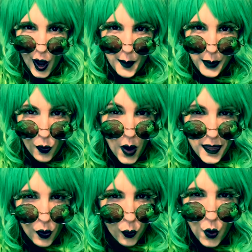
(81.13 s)
But when
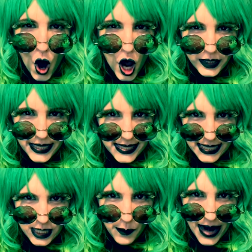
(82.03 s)
the world least
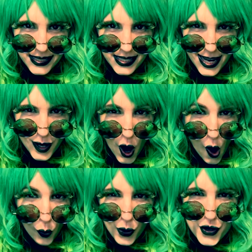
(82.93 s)
expected it,
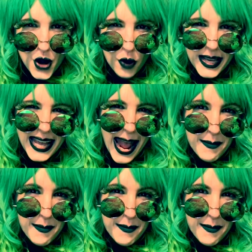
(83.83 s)
Winona came